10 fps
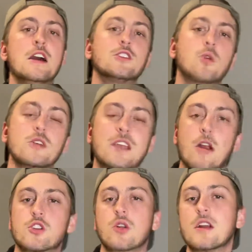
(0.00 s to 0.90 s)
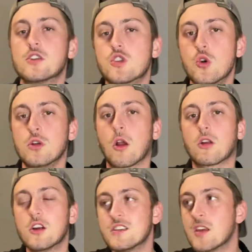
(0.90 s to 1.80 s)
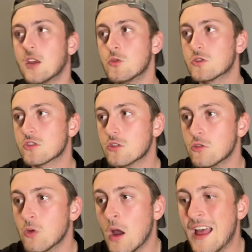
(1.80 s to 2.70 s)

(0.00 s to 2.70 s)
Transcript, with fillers: So as Gary Trent Jr. continues to